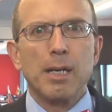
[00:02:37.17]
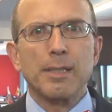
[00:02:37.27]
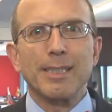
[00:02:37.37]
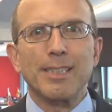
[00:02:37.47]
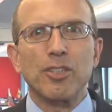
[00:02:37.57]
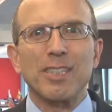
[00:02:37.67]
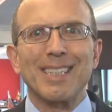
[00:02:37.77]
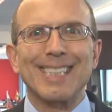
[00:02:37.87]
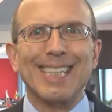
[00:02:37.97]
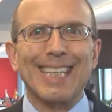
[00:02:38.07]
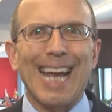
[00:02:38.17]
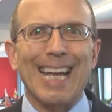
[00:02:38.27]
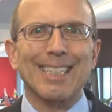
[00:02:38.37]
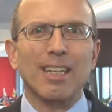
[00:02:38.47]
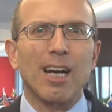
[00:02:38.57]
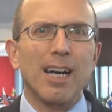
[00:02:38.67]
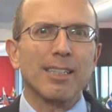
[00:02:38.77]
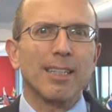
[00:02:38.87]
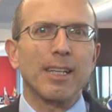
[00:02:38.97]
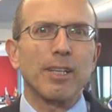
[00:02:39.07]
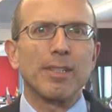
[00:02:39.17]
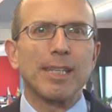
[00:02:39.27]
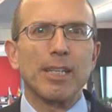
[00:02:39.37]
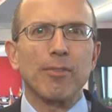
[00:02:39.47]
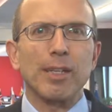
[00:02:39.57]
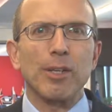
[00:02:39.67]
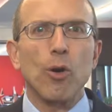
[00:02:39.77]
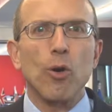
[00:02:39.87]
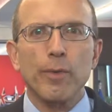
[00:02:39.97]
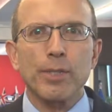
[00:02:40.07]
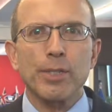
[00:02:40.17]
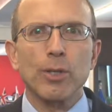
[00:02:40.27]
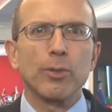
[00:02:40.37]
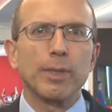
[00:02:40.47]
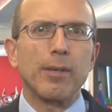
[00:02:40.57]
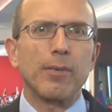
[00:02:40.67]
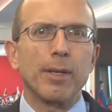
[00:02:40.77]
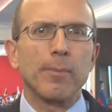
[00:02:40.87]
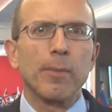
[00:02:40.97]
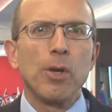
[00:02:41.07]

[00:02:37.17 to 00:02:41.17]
Since the stochastic oscillator is entering the oversold area,